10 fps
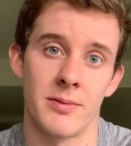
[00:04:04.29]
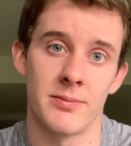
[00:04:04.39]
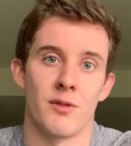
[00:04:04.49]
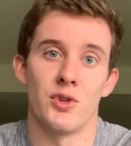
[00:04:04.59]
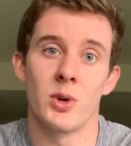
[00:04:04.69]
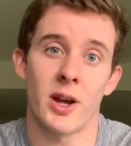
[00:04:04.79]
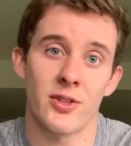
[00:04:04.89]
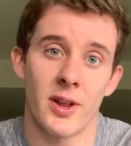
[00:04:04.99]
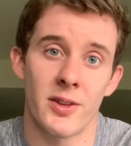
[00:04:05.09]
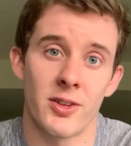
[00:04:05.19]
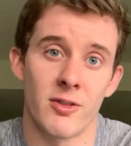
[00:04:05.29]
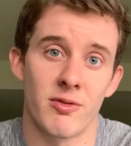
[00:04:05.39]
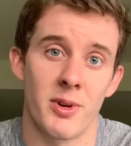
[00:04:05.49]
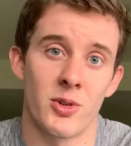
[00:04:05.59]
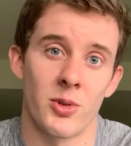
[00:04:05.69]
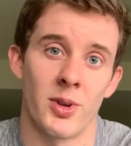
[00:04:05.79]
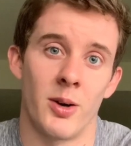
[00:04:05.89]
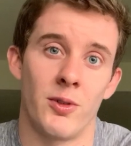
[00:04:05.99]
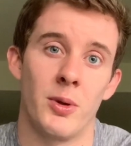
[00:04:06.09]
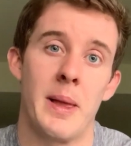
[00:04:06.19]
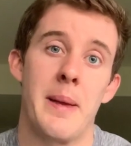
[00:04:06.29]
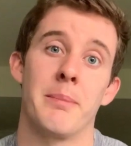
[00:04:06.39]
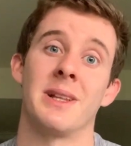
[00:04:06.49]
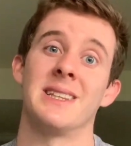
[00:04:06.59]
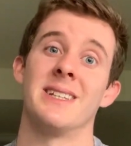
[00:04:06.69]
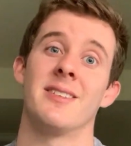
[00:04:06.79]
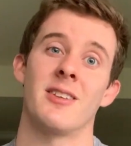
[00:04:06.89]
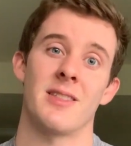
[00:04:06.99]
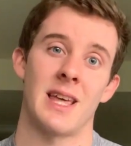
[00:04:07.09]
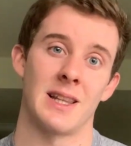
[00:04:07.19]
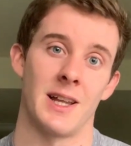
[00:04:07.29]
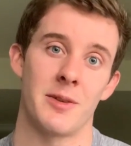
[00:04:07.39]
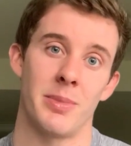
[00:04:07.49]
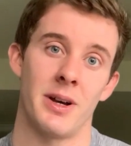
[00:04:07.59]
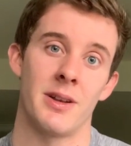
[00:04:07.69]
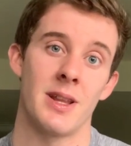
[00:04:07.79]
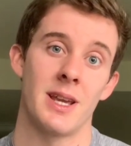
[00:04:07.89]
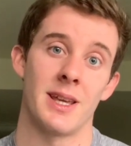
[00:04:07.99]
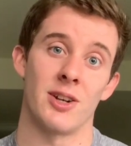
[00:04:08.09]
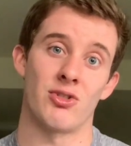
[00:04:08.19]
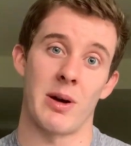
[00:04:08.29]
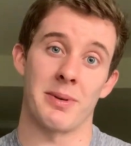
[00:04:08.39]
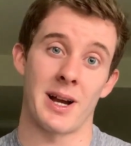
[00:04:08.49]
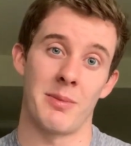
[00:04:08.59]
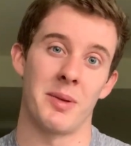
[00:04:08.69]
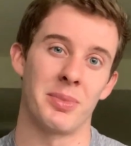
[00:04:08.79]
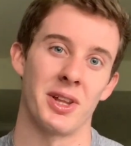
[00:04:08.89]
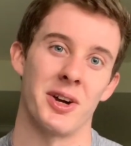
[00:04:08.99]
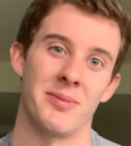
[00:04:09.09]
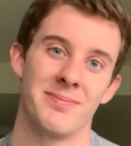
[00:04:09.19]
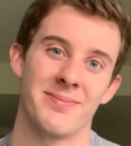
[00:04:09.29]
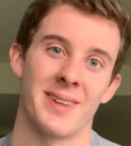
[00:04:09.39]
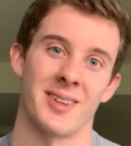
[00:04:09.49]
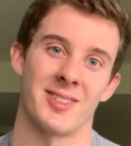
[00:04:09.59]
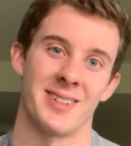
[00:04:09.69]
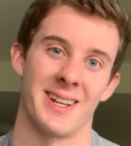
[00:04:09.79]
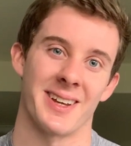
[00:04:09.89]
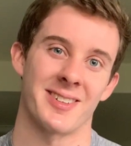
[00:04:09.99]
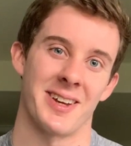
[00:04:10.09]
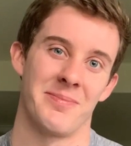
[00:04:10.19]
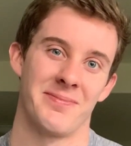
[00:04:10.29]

If you guys thought this information was helpful, please hit that like button and drop a comment below. I'll see you next time.